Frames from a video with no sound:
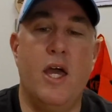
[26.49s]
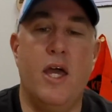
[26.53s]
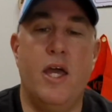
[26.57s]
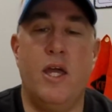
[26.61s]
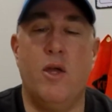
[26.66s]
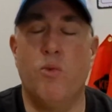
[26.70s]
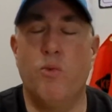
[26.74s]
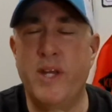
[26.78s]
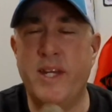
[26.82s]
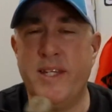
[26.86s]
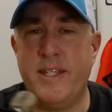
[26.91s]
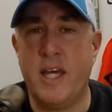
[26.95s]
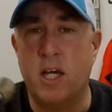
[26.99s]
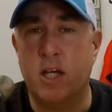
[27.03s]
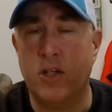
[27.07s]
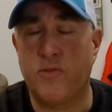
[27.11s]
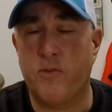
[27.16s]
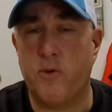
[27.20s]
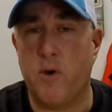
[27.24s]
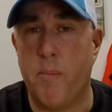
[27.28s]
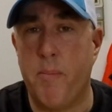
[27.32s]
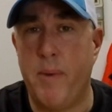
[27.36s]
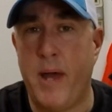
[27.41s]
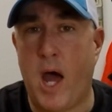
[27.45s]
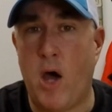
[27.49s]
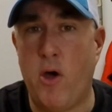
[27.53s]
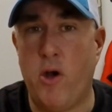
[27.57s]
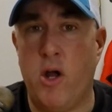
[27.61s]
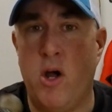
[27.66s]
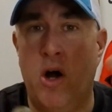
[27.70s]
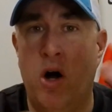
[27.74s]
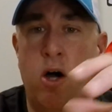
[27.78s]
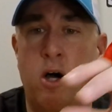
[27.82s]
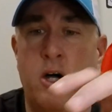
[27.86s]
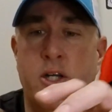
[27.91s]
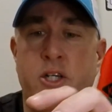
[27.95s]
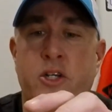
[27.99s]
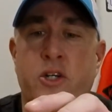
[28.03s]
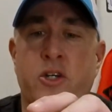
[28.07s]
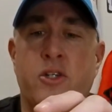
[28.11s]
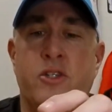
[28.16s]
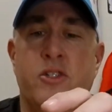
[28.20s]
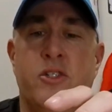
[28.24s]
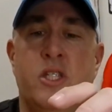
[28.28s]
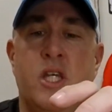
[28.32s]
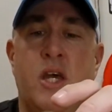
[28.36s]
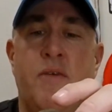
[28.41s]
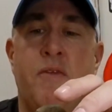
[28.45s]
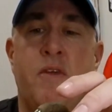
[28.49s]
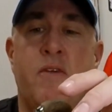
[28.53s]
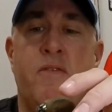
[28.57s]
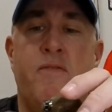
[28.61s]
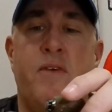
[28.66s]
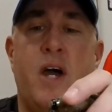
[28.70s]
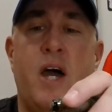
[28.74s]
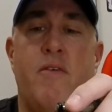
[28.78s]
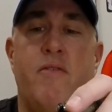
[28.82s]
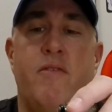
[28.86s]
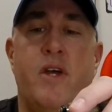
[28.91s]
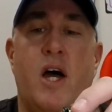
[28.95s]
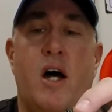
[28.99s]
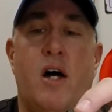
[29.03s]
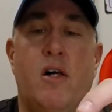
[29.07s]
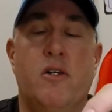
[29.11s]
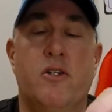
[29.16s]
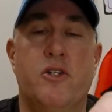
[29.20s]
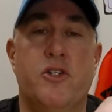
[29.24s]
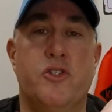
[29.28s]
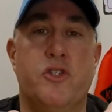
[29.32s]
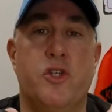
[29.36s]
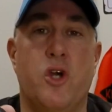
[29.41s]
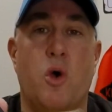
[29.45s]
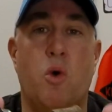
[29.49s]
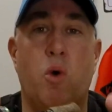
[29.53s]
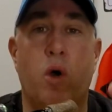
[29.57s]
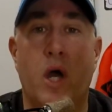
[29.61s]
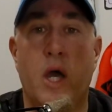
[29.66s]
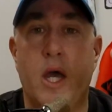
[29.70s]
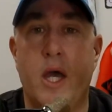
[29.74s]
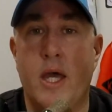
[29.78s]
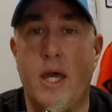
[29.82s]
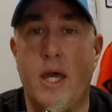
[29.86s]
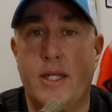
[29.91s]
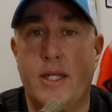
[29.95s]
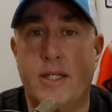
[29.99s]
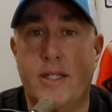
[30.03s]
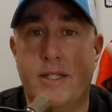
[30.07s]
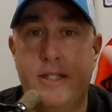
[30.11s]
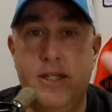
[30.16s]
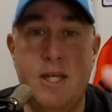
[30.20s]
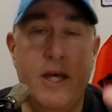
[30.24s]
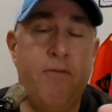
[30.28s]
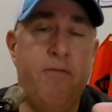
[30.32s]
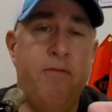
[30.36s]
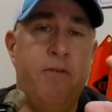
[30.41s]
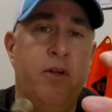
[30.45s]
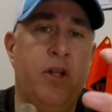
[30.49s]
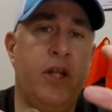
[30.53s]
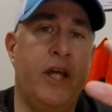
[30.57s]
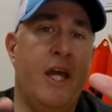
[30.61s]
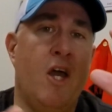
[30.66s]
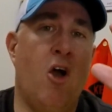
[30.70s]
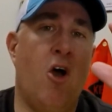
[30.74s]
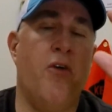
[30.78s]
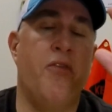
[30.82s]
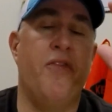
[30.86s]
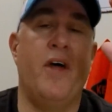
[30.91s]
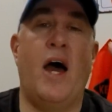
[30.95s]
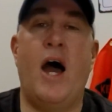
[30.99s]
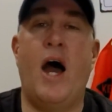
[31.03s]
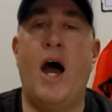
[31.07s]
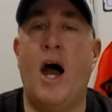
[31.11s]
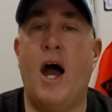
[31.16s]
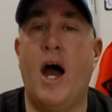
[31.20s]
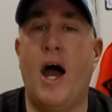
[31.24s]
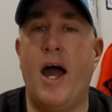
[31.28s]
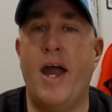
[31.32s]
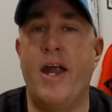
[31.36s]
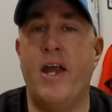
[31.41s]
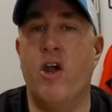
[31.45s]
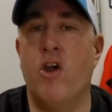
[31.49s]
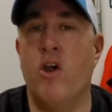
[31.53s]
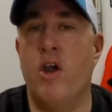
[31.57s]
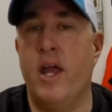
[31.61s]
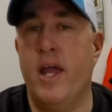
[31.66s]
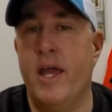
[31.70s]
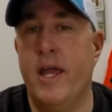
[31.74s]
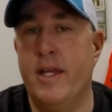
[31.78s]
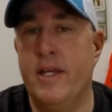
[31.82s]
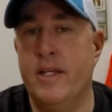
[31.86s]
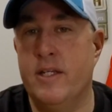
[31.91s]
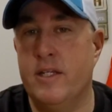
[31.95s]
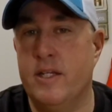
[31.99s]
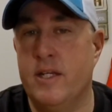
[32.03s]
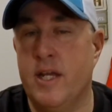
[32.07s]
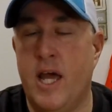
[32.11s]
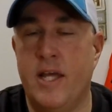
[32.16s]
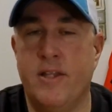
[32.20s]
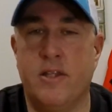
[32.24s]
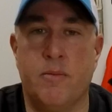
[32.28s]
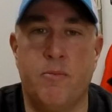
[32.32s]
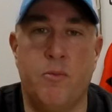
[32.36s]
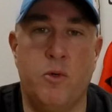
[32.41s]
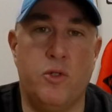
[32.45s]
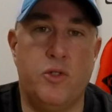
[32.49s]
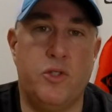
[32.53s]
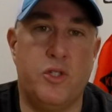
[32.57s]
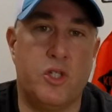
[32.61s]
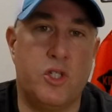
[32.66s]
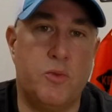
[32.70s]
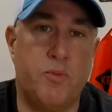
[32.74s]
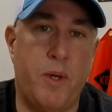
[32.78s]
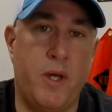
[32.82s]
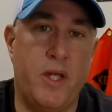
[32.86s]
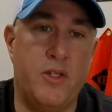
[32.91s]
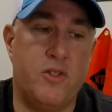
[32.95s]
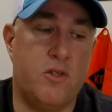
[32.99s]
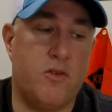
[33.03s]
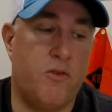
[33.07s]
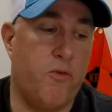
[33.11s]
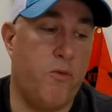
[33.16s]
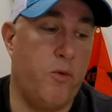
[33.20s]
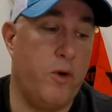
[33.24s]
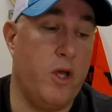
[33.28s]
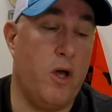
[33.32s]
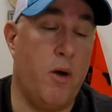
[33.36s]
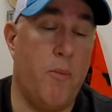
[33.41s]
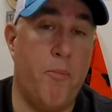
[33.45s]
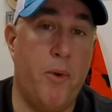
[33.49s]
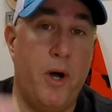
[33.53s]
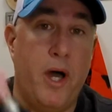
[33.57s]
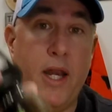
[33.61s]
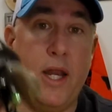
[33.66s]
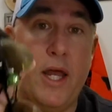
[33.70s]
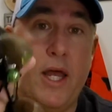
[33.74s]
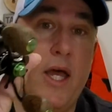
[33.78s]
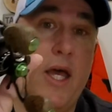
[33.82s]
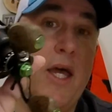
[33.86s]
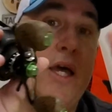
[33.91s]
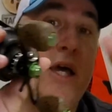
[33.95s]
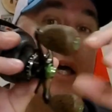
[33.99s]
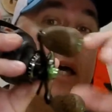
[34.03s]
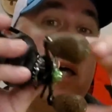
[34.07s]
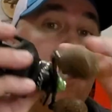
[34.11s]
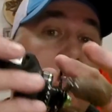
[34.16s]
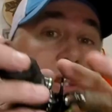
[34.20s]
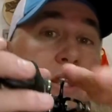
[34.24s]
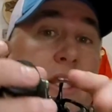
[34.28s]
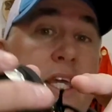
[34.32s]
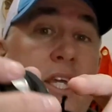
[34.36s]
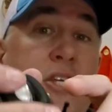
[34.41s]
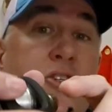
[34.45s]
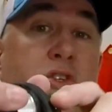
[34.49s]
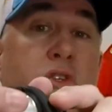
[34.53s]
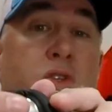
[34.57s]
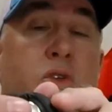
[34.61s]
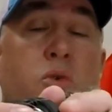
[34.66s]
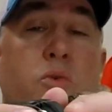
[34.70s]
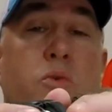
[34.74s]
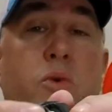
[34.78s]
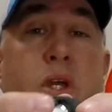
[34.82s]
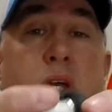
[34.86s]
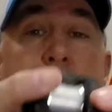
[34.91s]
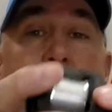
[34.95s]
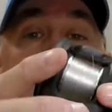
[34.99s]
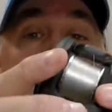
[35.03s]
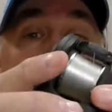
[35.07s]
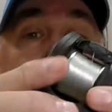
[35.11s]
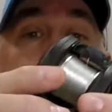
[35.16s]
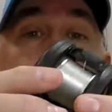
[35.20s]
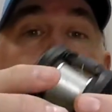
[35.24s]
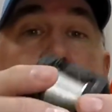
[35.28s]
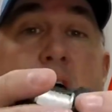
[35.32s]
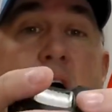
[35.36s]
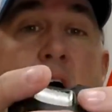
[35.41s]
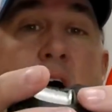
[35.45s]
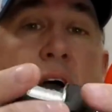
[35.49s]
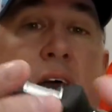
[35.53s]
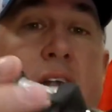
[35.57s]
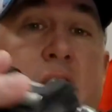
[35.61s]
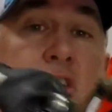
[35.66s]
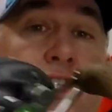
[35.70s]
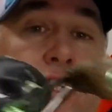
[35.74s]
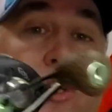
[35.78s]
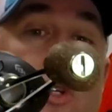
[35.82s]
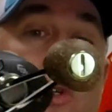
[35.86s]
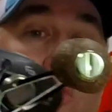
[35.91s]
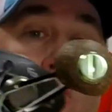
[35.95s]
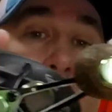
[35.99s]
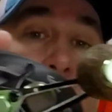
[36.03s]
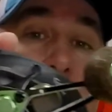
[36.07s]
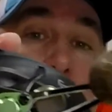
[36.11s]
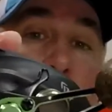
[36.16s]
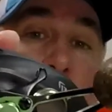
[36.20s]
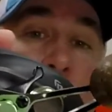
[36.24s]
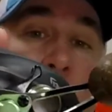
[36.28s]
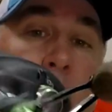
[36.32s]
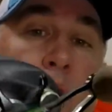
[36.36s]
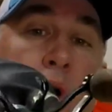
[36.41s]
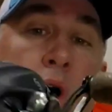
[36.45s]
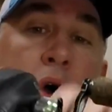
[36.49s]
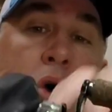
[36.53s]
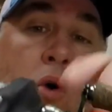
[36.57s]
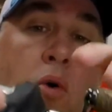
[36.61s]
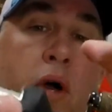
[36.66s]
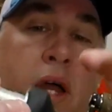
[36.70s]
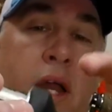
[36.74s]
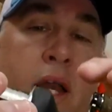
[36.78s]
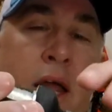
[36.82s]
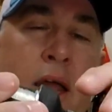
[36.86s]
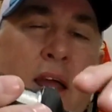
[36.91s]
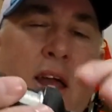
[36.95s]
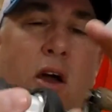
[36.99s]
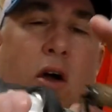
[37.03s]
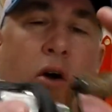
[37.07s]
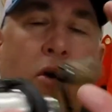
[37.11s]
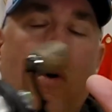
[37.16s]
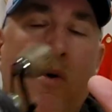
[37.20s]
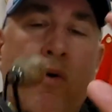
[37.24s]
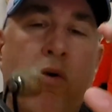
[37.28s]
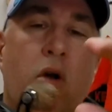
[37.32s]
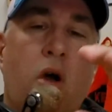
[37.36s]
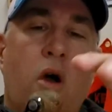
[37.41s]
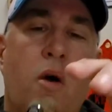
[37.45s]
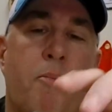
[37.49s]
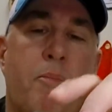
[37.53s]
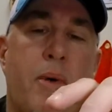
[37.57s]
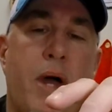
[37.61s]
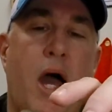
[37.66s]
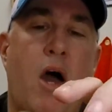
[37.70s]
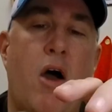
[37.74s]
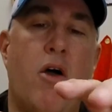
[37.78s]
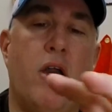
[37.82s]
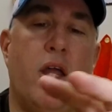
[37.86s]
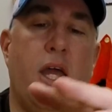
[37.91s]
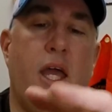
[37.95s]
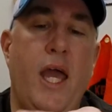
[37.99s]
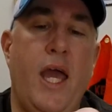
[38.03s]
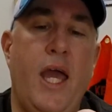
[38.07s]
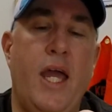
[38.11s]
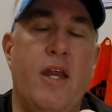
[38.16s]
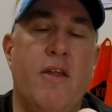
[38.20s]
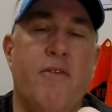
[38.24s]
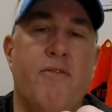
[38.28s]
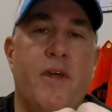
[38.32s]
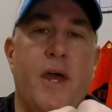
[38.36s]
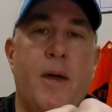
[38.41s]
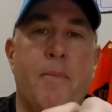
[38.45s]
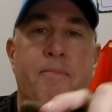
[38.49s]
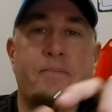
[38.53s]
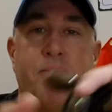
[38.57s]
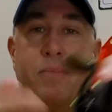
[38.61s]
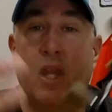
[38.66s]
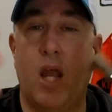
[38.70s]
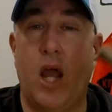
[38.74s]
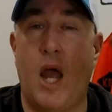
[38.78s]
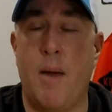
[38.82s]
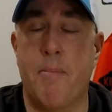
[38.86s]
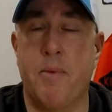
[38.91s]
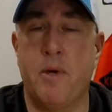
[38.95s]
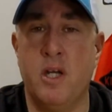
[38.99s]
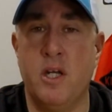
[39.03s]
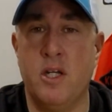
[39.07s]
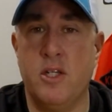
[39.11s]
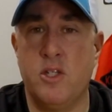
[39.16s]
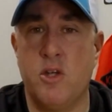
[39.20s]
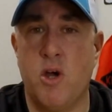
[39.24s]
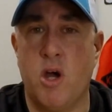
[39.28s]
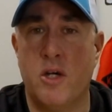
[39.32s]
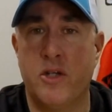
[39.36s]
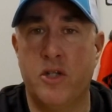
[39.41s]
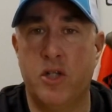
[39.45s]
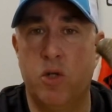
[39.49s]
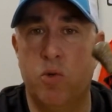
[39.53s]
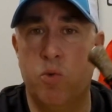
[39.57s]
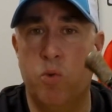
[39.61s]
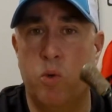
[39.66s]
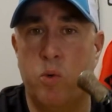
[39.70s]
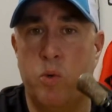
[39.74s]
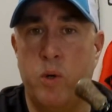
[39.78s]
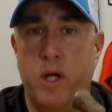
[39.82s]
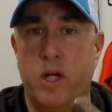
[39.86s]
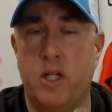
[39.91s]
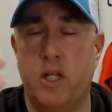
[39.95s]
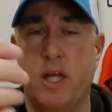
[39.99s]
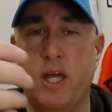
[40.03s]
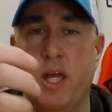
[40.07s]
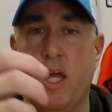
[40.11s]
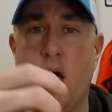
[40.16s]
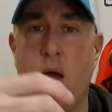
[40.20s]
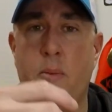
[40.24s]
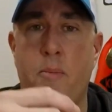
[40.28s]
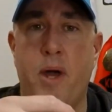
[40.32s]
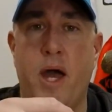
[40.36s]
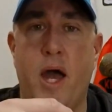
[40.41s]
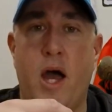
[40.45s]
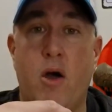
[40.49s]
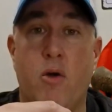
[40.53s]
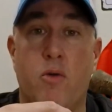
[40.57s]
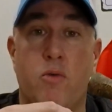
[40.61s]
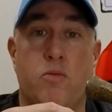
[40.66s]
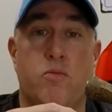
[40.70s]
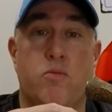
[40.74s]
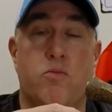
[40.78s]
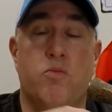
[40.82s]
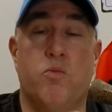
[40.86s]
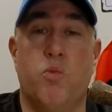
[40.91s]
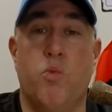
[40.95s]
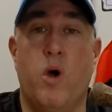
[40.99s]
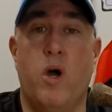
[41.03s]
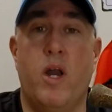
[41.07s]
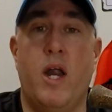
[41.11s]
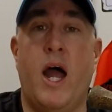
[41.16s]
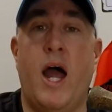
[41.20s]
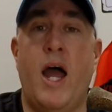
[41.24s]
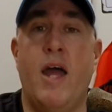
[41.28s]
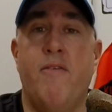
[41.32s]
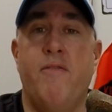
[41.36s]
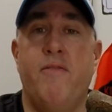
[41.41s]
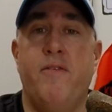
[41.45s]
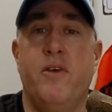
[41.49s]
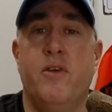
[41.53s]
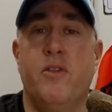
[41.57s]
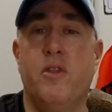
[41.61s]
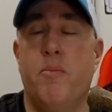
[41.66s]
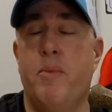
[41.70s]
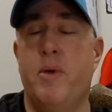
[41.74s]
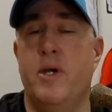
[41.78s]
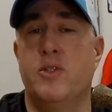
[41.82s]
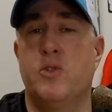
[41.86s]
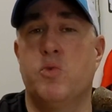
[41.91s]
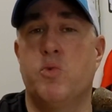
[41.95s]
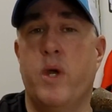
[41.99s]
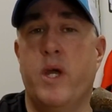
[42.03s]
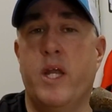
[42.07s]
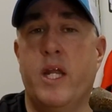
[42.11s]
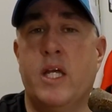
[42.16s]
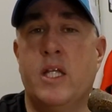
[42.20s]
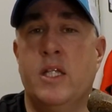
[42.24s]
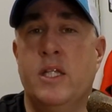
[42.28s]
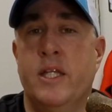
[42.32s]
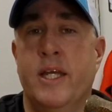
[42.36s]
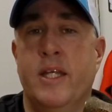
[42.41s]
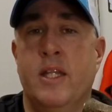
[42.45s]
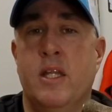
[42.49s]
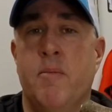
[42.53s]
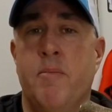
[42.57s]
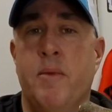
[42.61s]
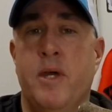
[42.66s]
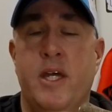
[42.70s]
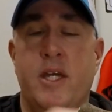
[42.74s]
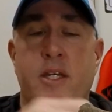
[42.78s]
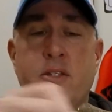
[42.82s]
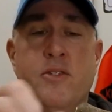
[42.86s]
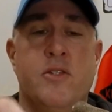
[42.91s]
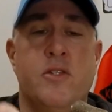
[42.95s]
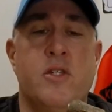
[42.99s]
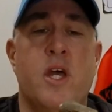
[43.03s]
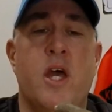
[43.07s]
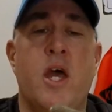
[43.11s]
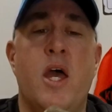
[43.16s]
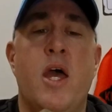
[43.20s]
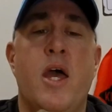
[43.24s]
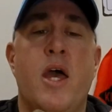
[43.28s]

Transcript: It retails for about $175, so definitely on the higher end, not the most expensive reel, but these are the reels that I choose to throw, and I own about 8 of them. I'm going to talk to you real quickly about what I feel the best way to clean them is,